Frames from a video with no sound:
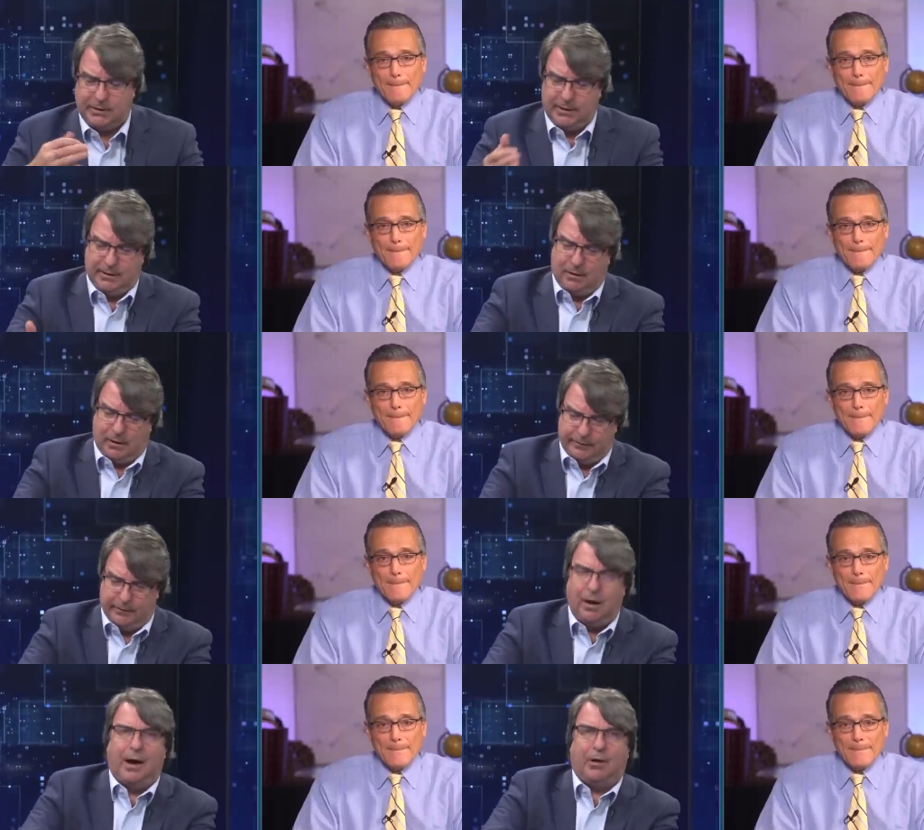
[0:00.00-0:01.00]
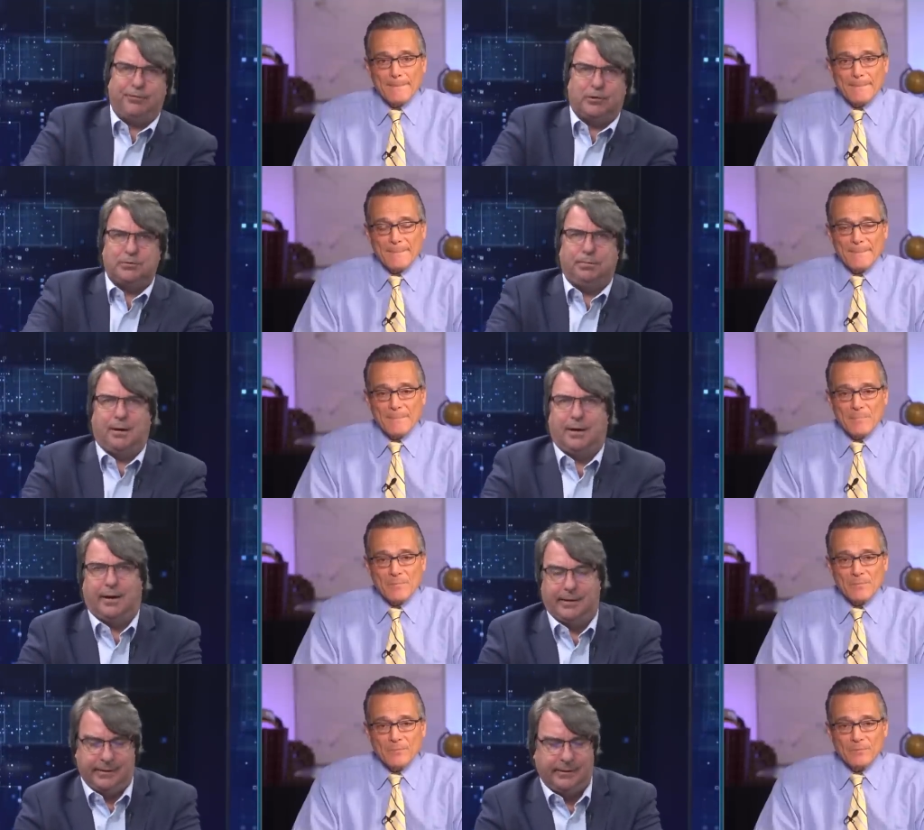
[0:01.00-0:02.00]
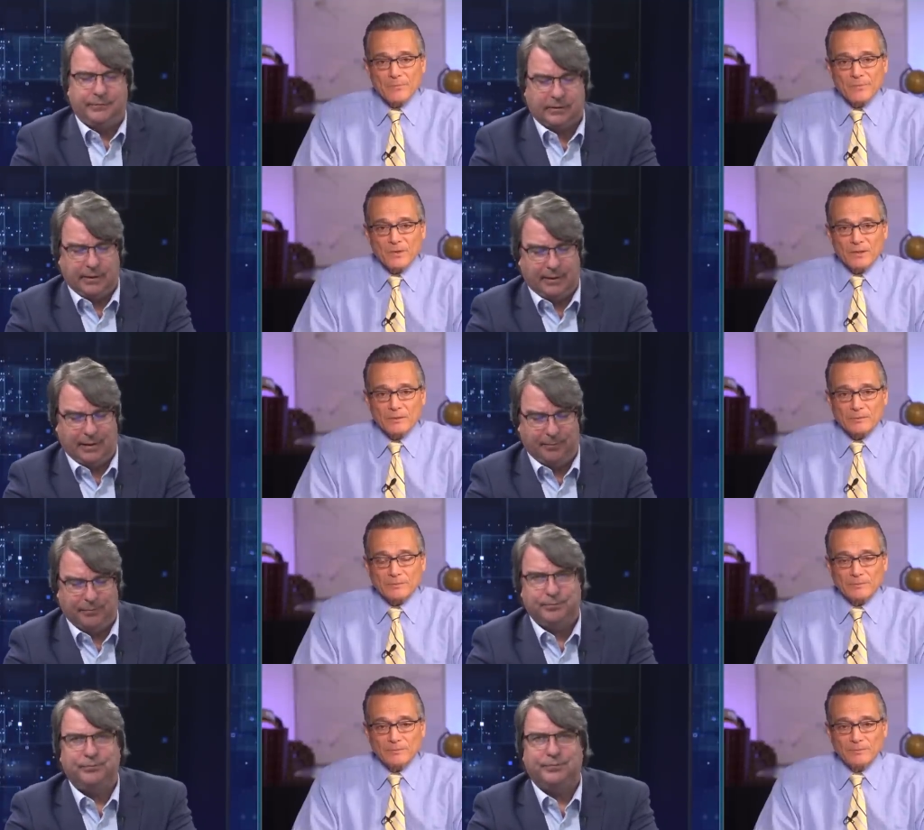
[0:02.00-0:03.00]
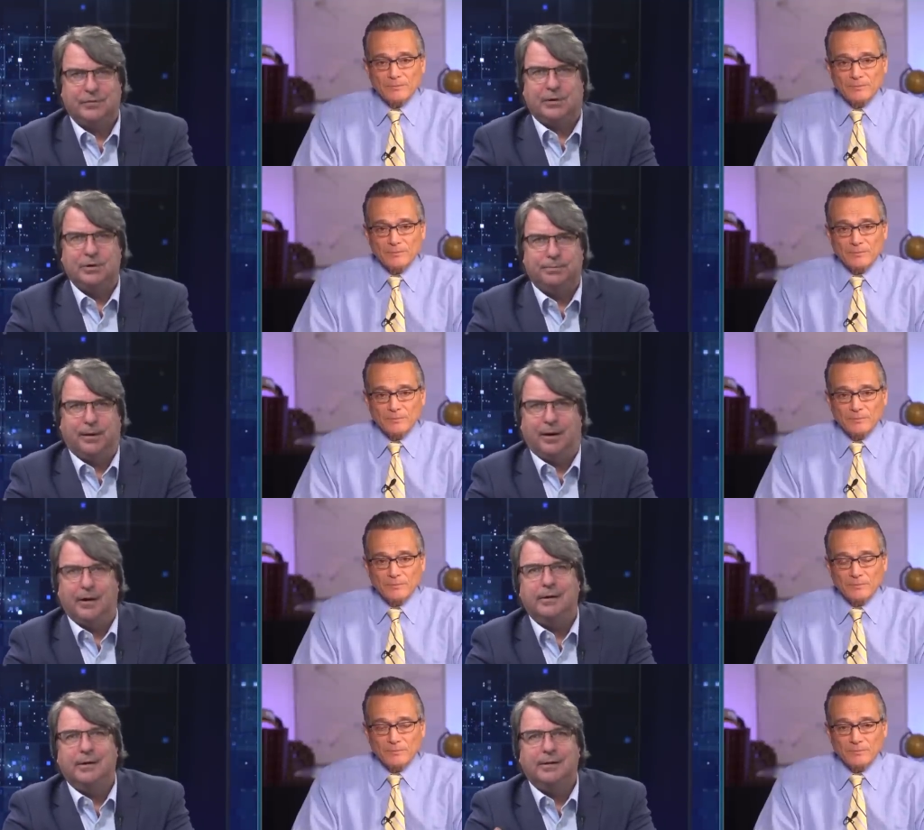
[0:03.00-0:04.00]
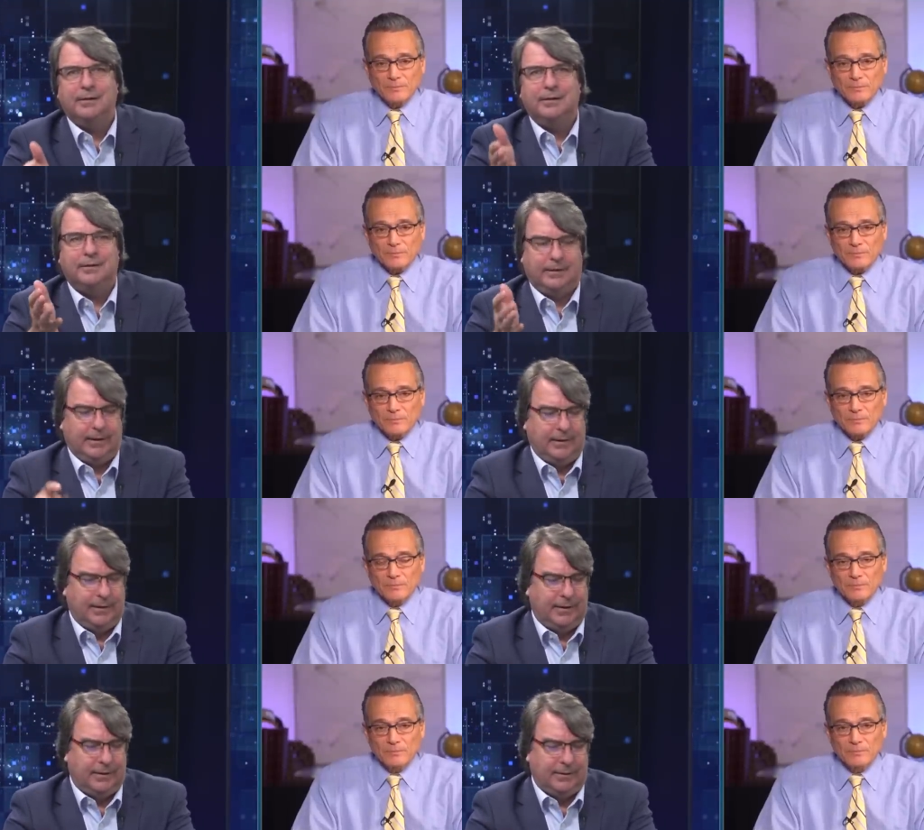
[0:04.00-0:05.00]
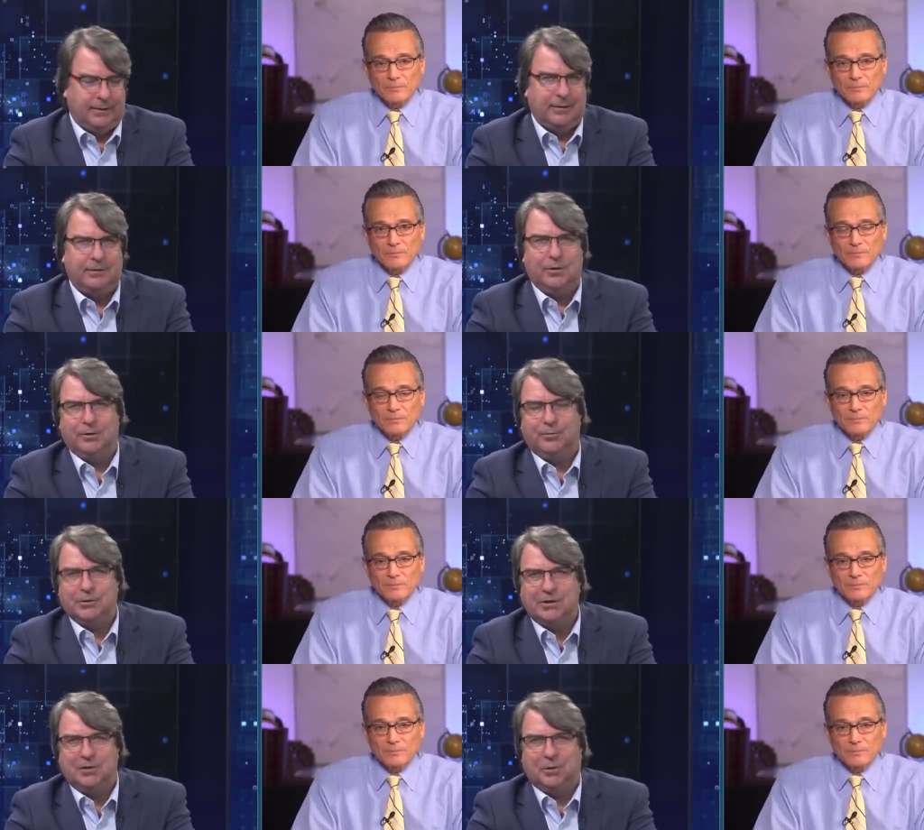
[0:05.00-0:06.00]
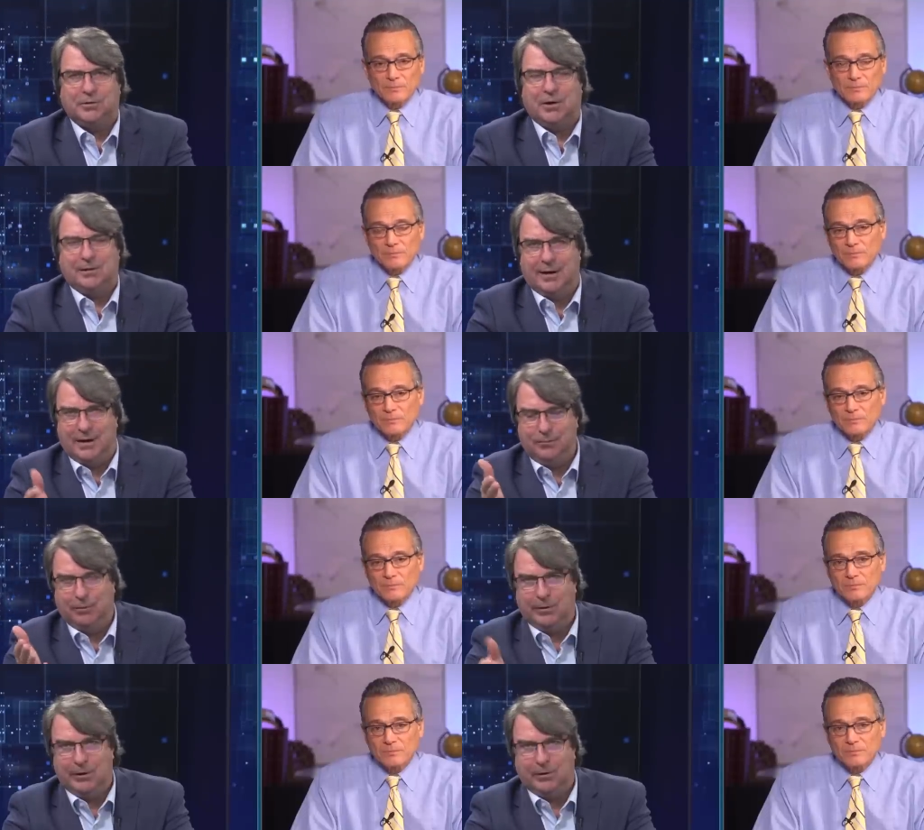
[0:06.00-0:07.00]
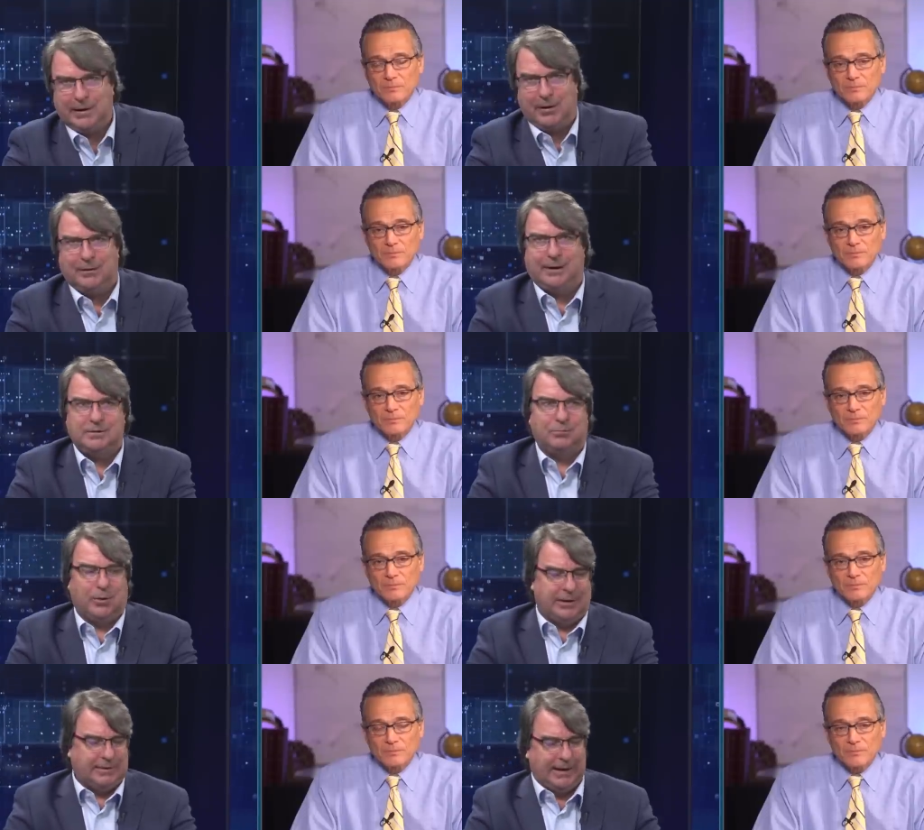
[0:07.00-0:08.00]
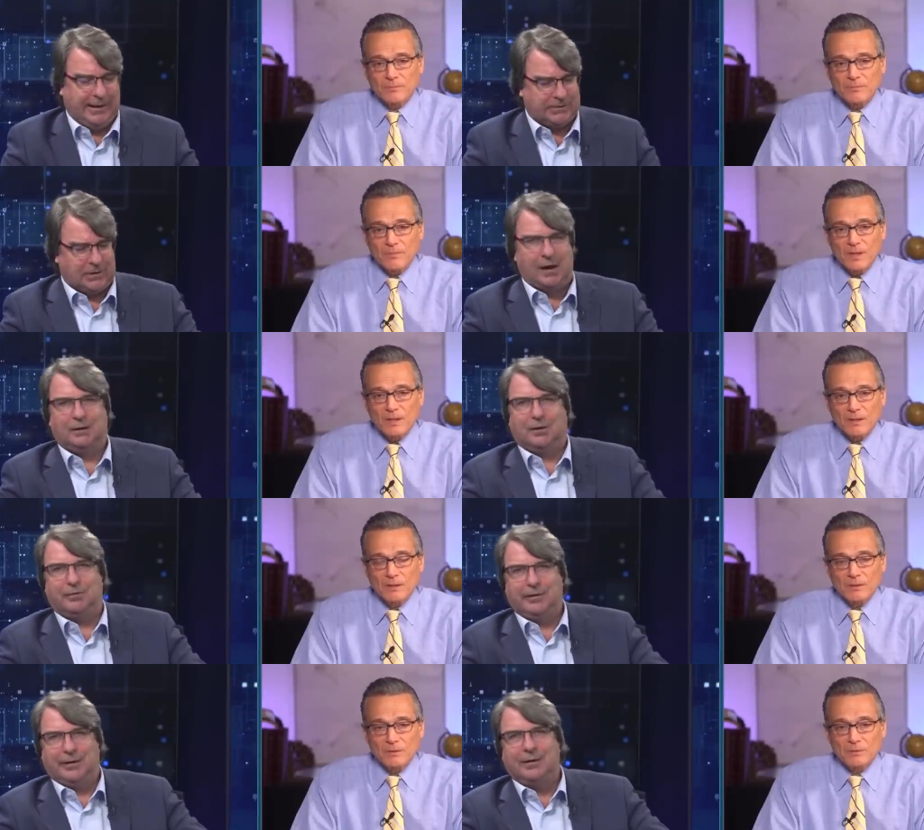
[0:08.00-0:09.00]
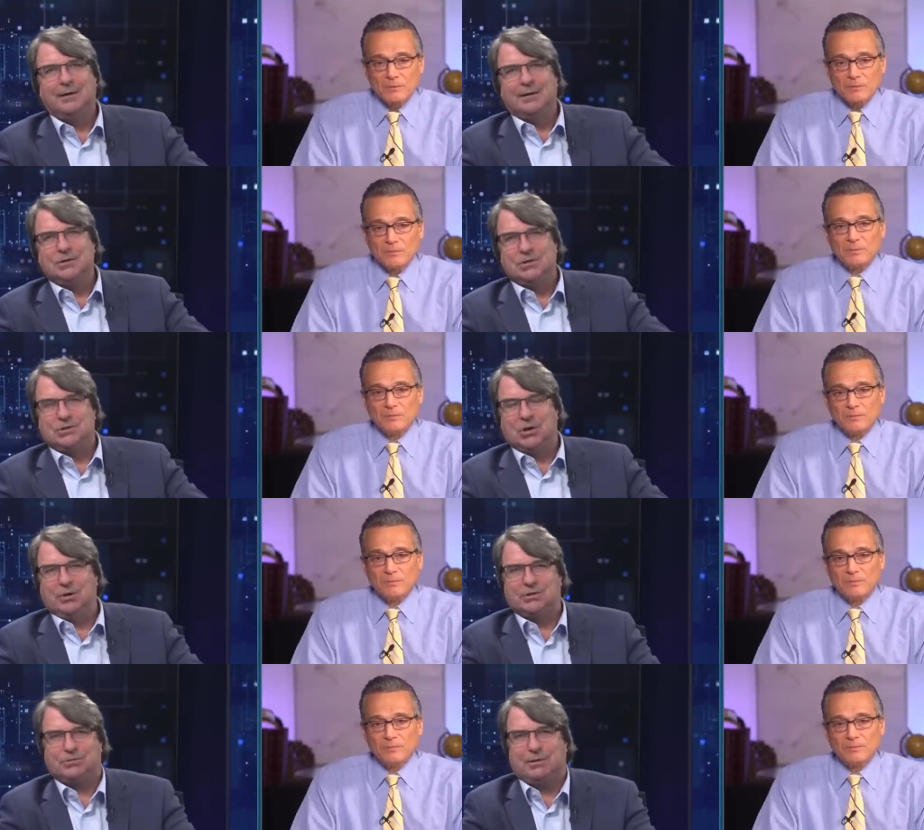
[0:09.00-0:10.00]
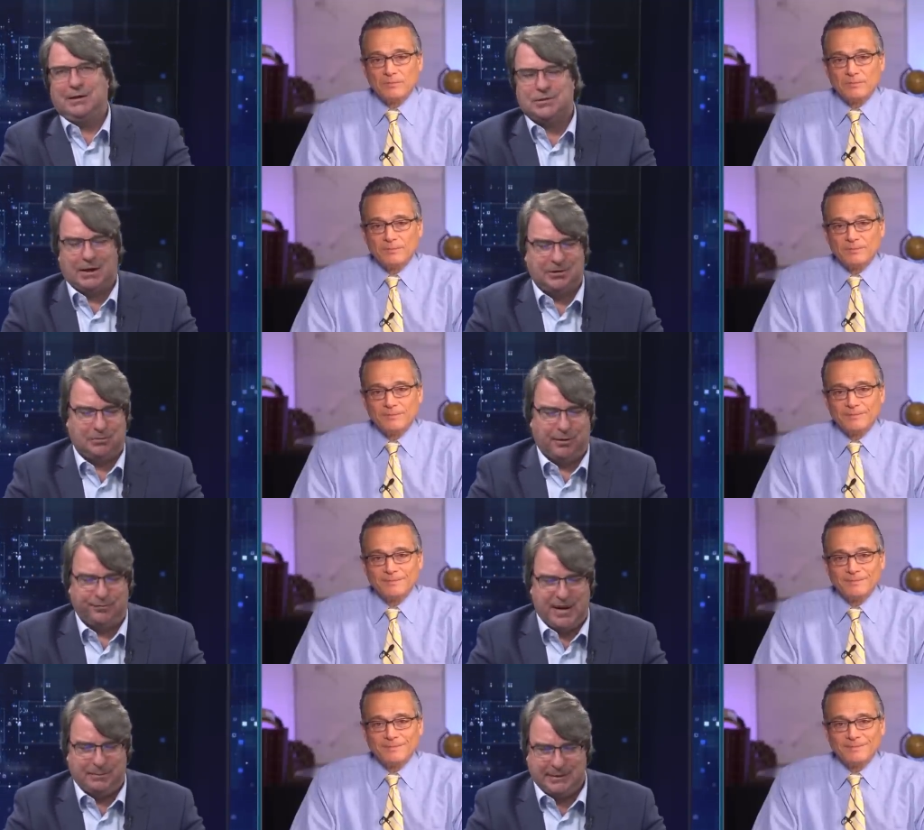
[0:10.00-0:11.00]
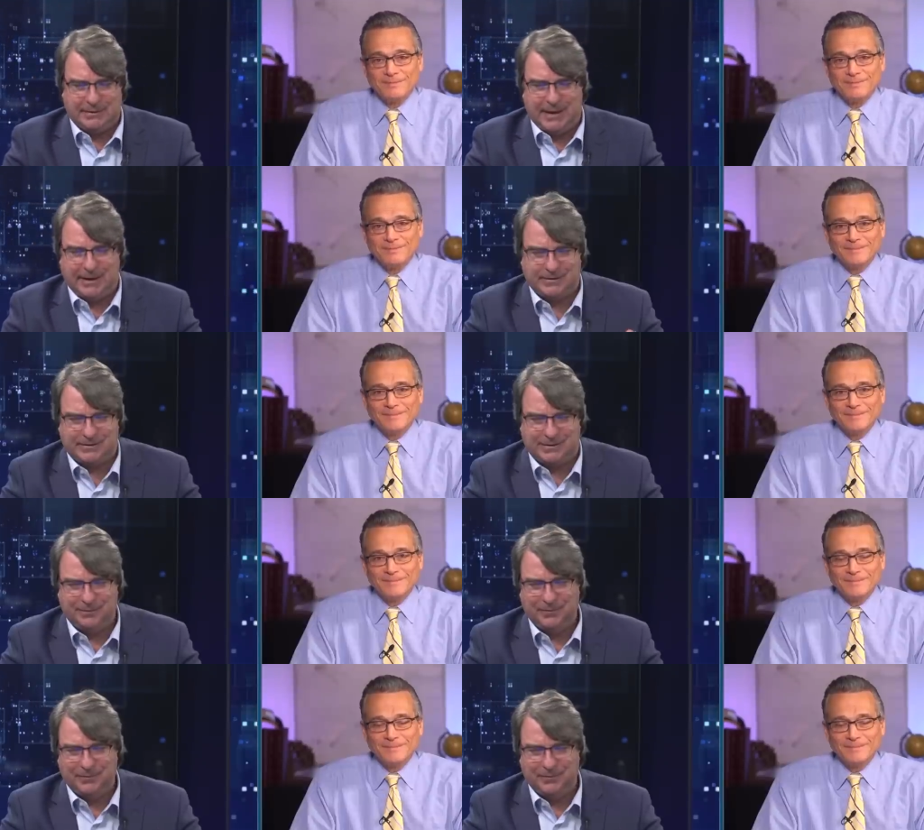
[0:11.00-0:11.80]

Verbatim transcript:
Speaker 1: here on our first pod, um, Cube Pod. The University of North Carolina, where you know Caroline's a Morehead-Cain scholar over there, she showed a screenshot to our family text.